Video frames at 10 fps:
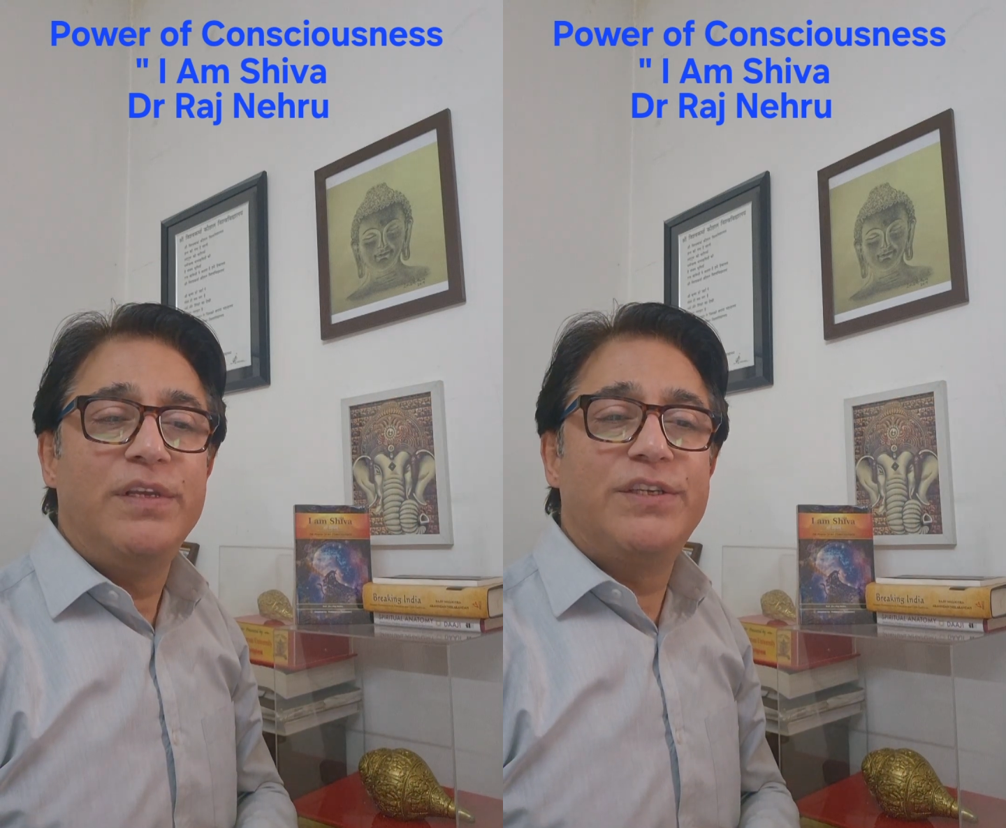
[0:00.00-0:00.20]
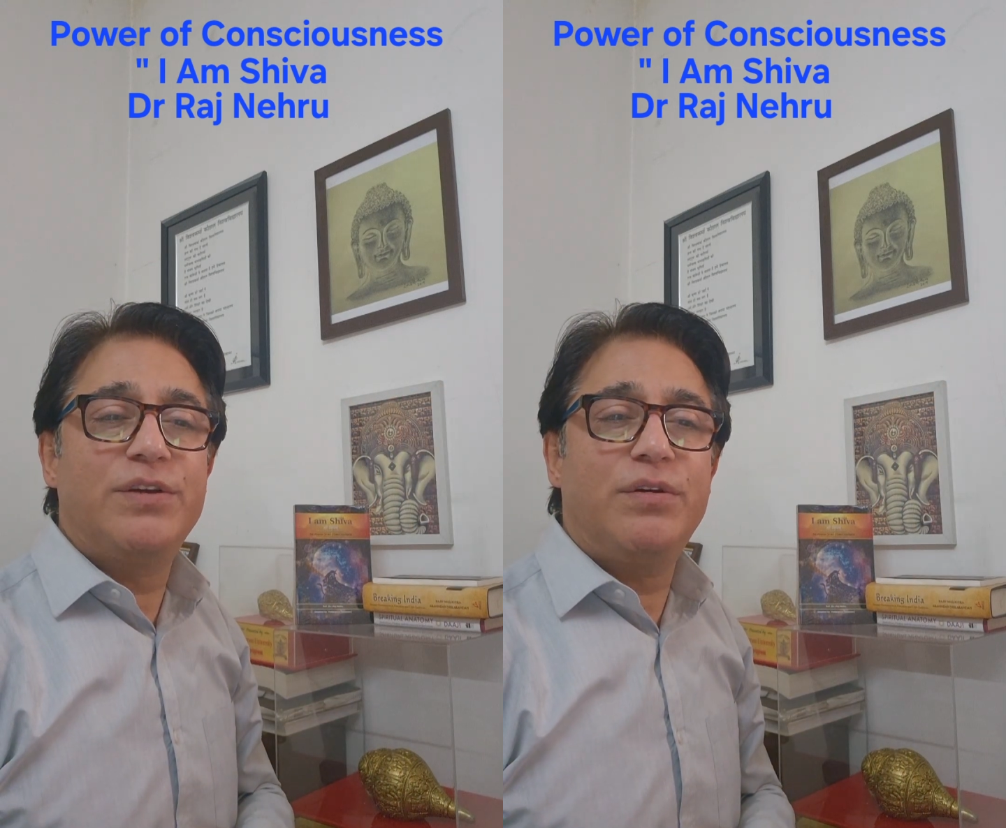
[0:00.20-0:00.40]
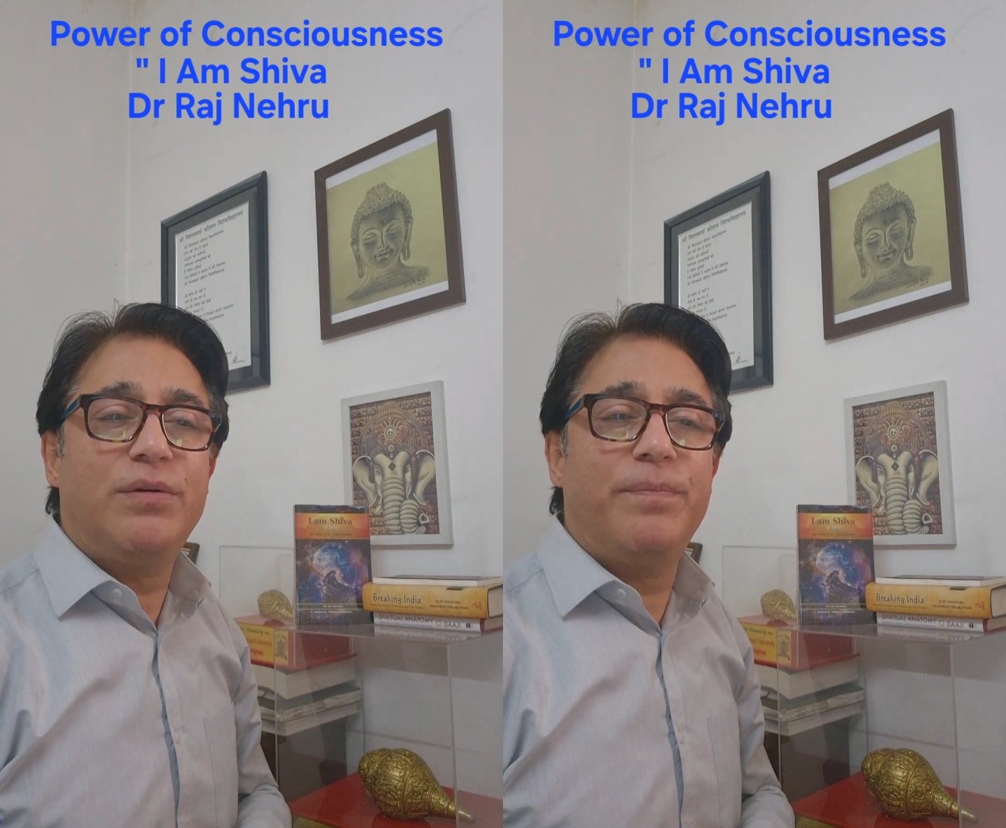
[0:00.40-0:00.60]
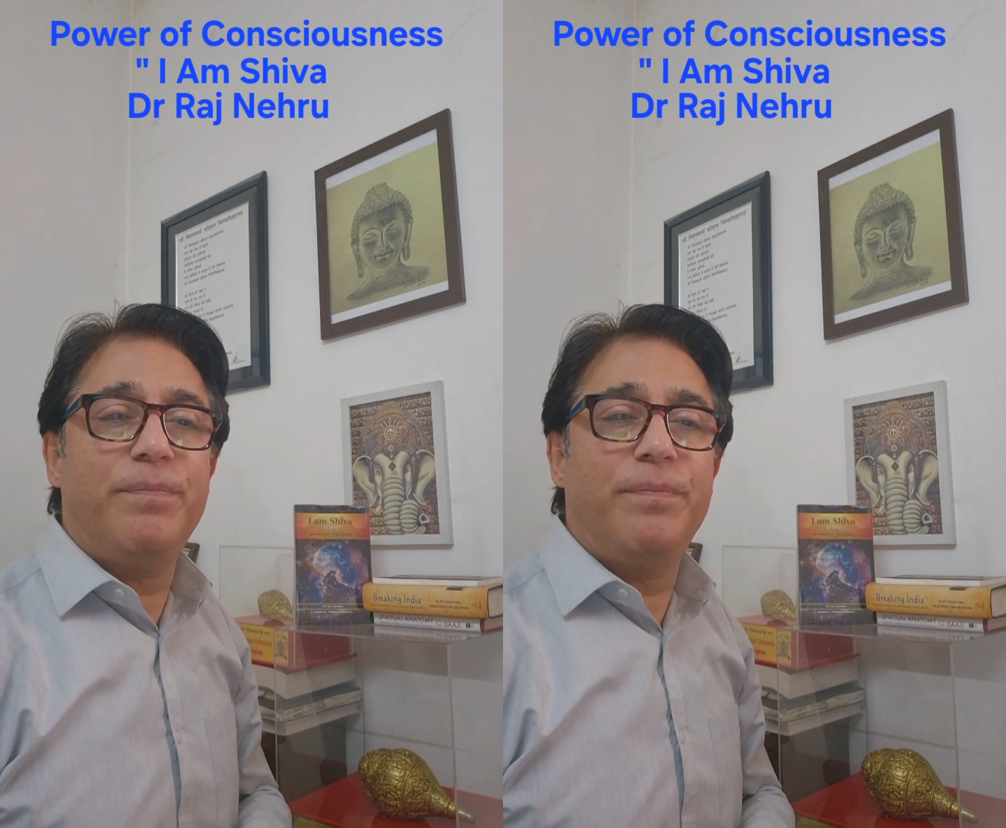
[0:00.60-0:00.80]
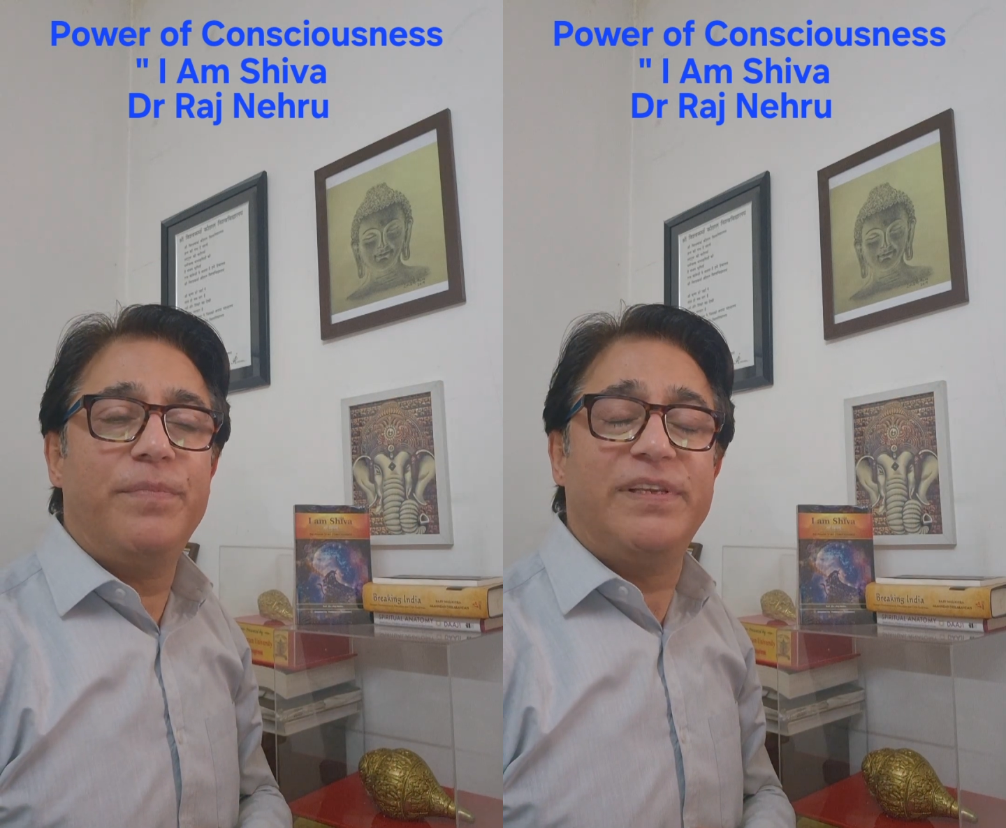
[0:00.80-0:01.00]
So
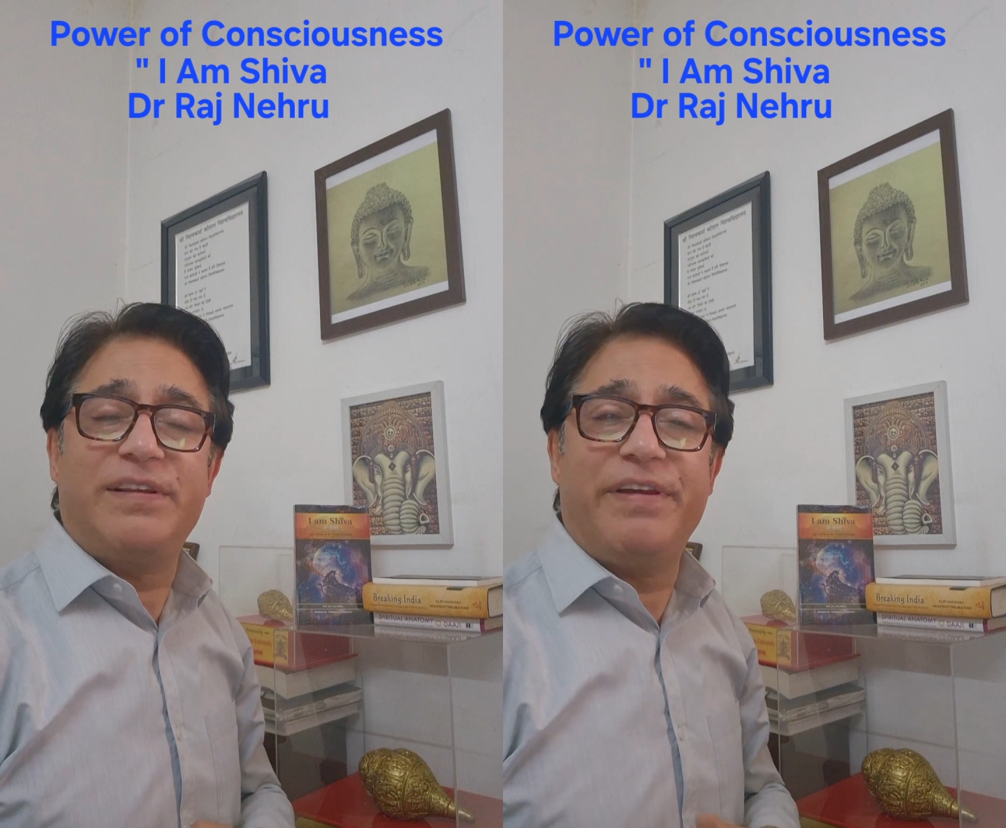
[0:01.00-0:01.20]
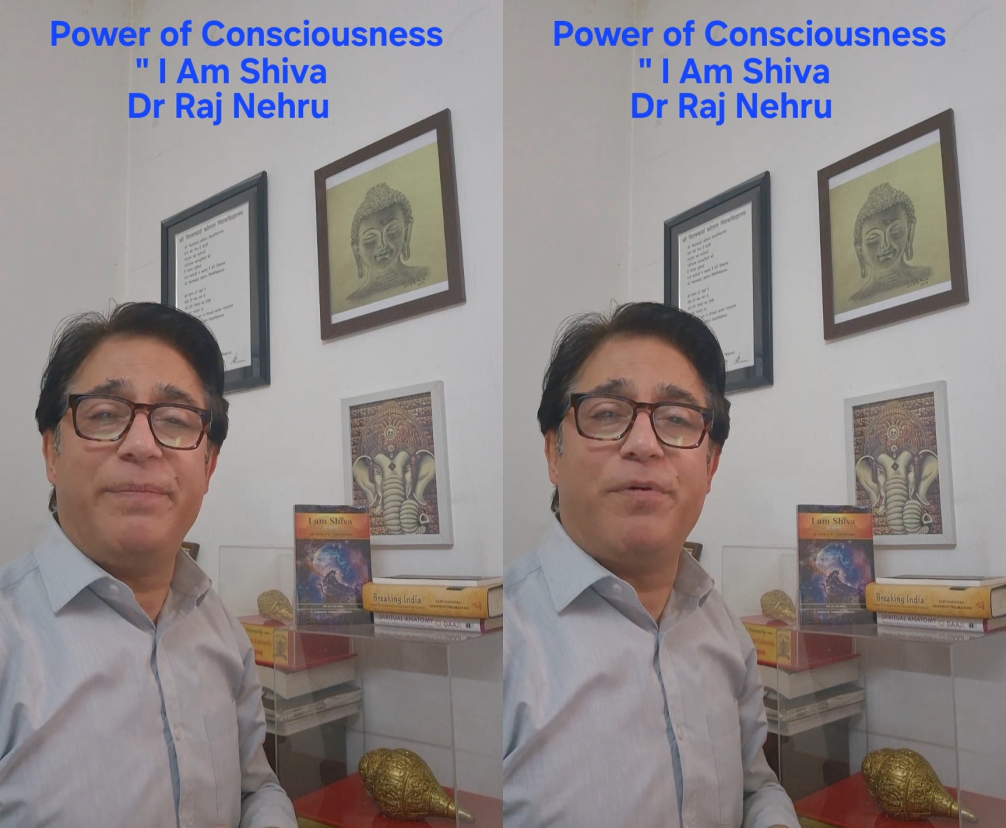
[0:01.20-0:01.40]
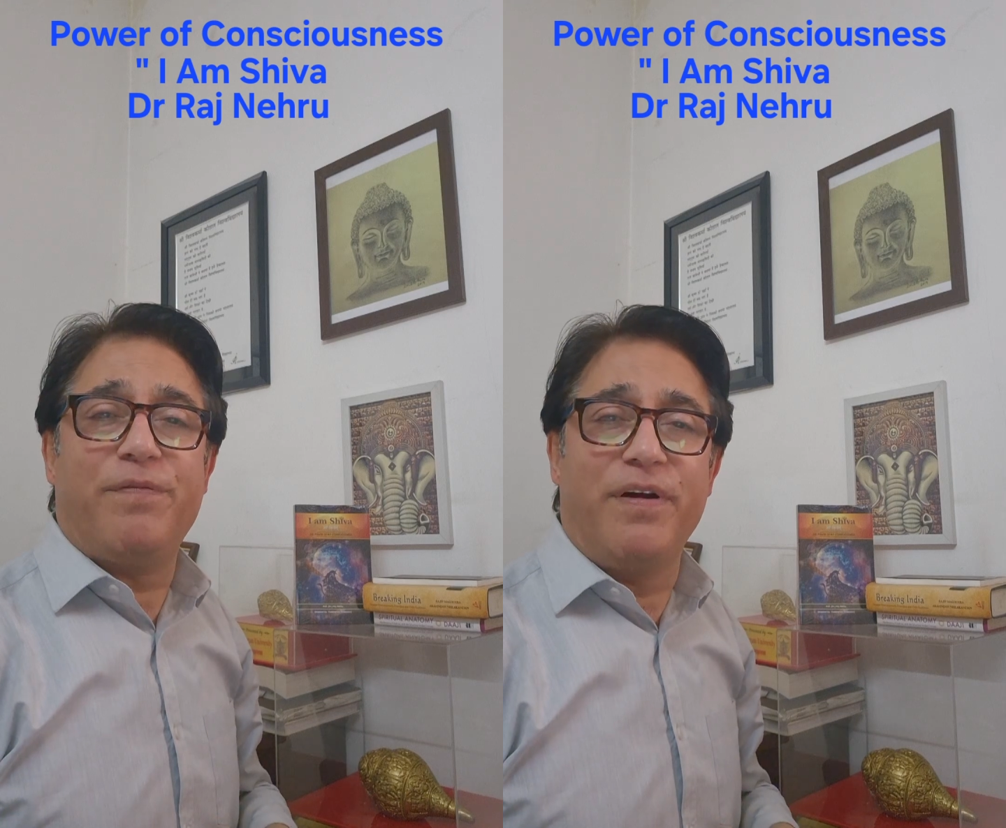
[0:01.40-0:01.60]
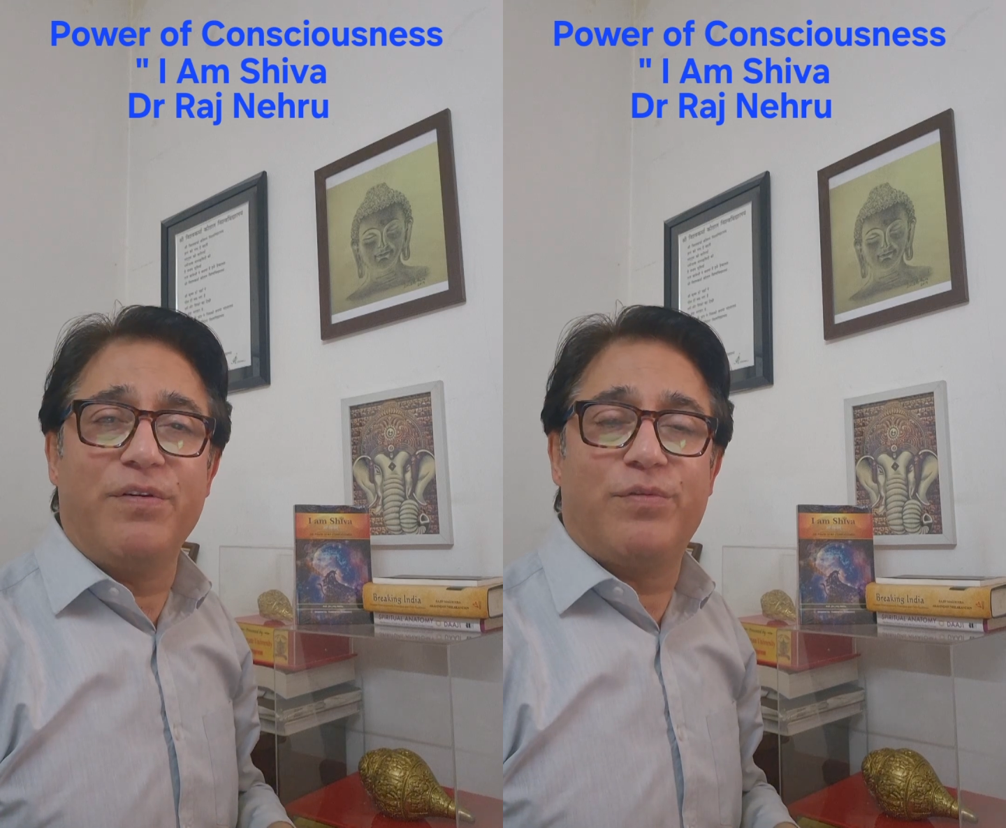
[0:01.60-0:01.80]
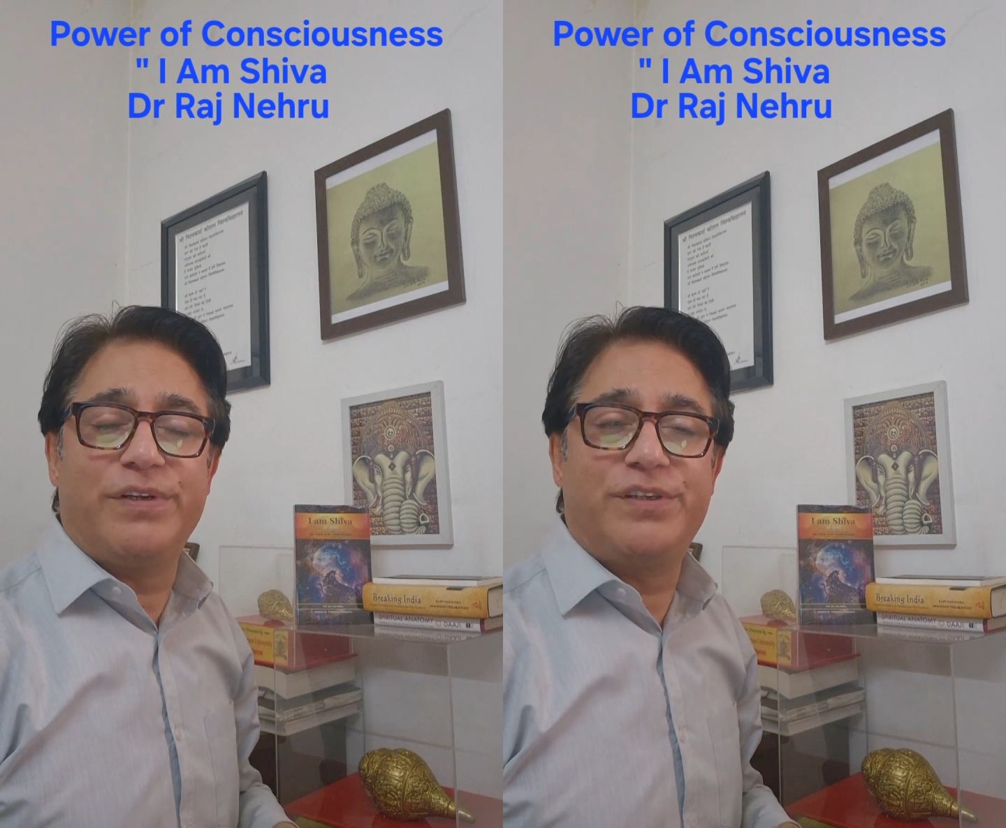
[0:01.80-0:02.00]
this is a very
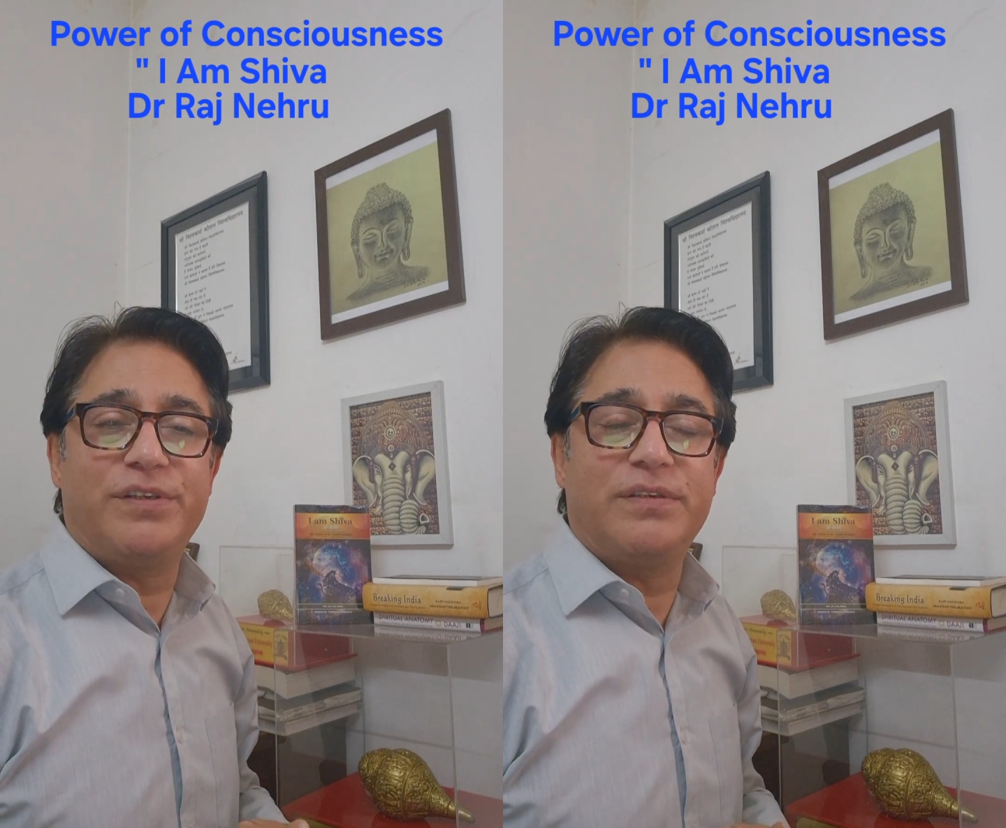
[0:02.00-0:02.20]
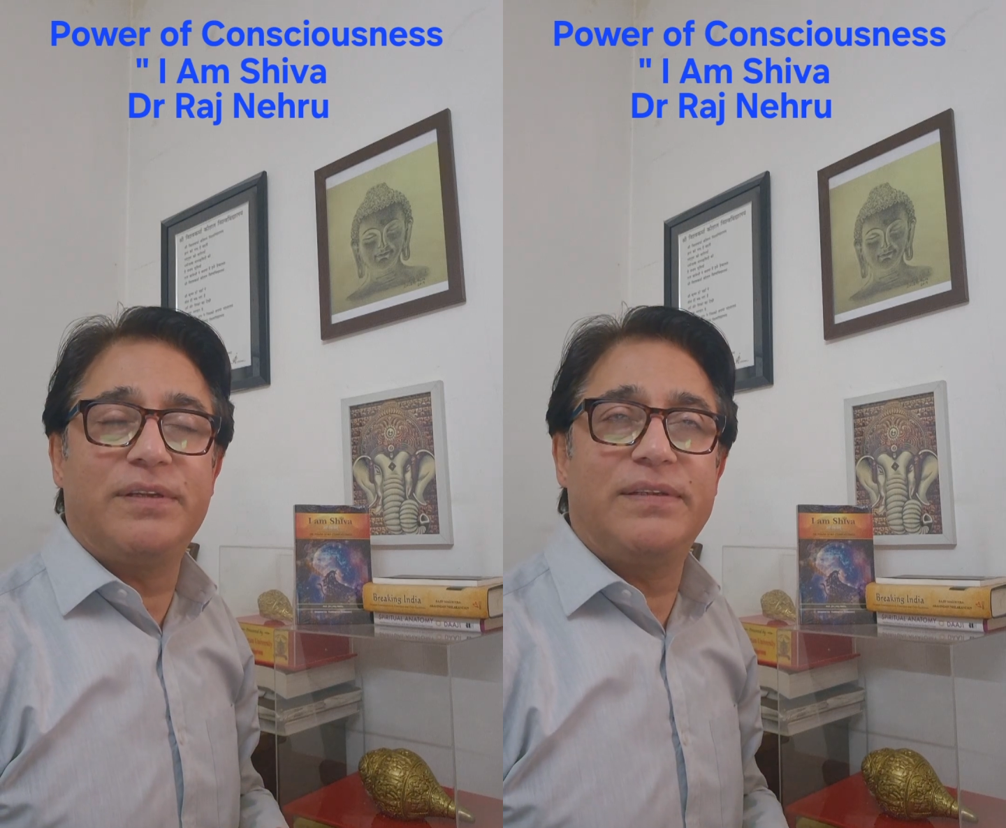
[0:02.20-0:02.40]
profound question